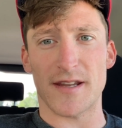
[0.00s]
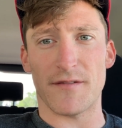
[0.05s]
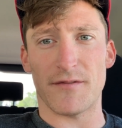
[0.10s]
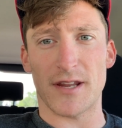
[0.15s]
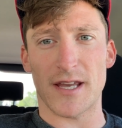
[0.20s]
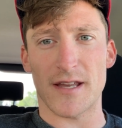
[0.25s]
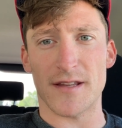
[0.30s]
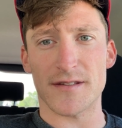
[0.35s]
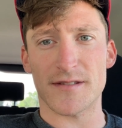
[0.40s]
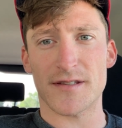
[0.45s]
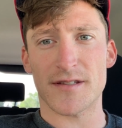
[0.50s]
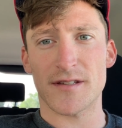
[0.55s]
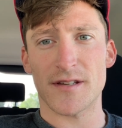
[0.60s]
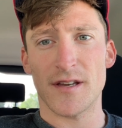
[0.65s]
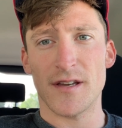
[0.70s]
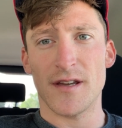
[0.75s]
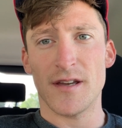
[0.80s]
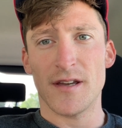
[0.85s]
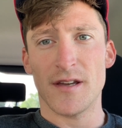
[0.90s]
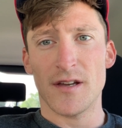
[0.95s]
dividends,
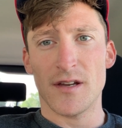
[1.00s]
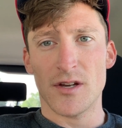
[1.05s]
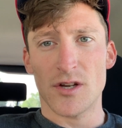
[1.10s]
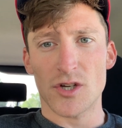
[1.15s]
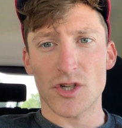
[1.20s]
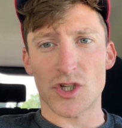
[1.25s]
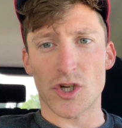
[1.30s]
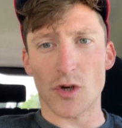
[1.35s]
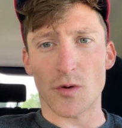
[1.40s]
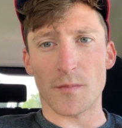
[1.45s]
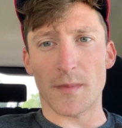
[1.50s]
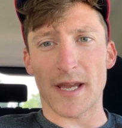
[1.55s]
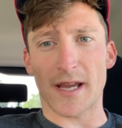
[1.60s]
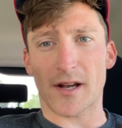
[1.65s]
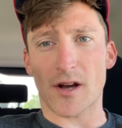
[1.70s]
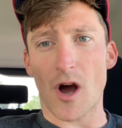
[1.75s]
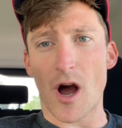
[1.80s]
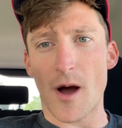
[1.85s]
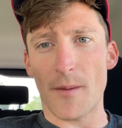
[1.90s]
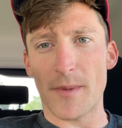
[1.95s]
shoot me
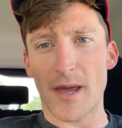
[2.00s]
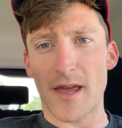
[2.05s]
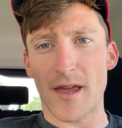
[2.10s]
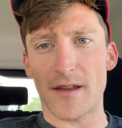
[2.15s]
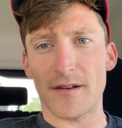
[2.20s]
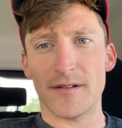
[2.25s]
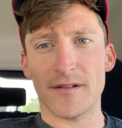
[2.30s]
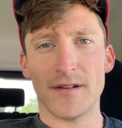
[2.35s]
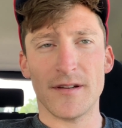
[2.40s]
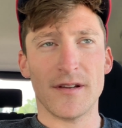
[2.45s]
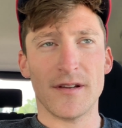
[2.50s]
a comment.